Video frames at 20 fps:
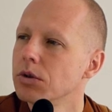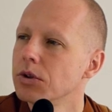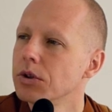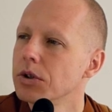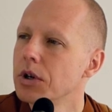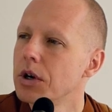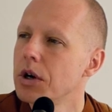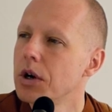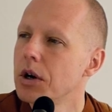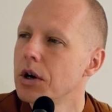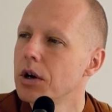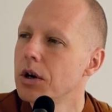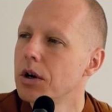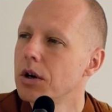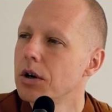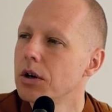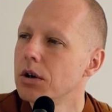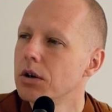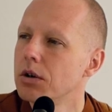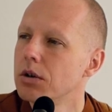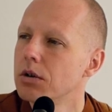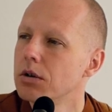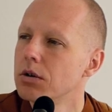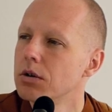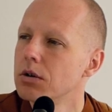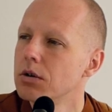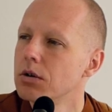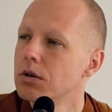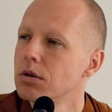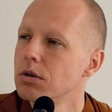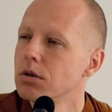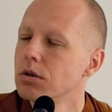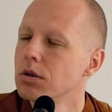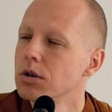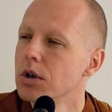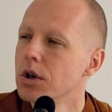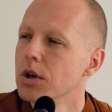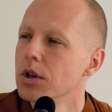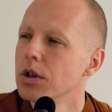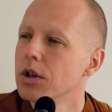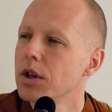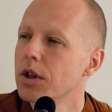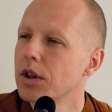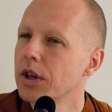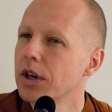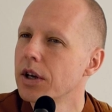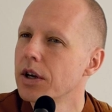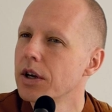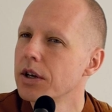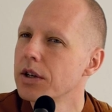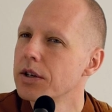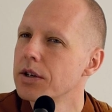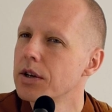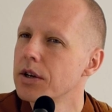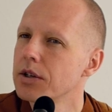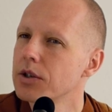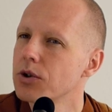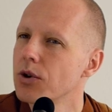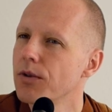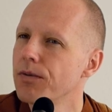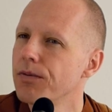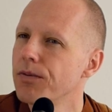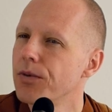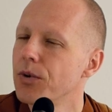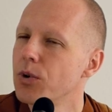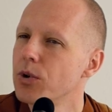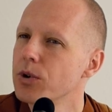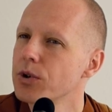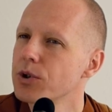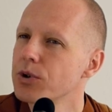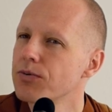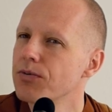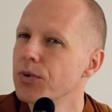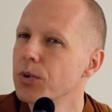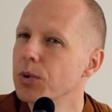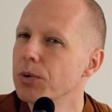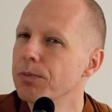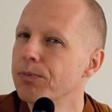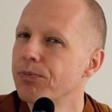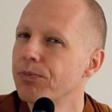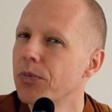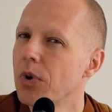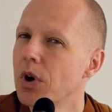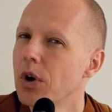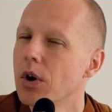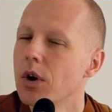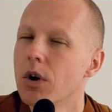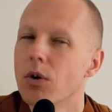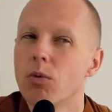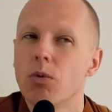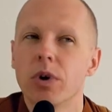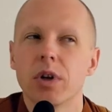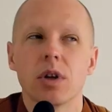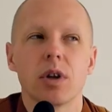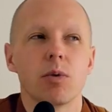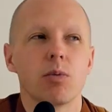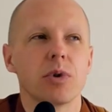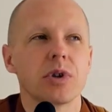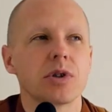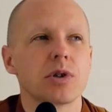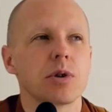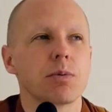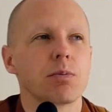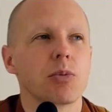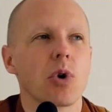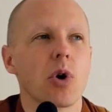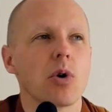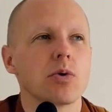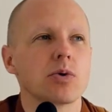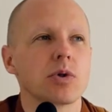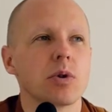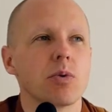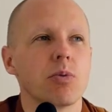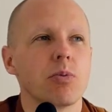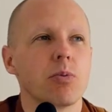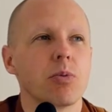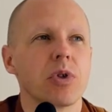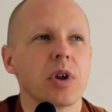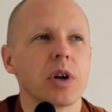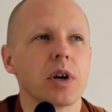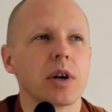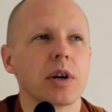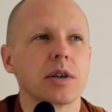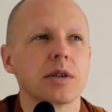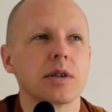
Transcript: a lot of yeah. effort into thinking. the thinking is not so forceful. When the wisdom grows, the thinking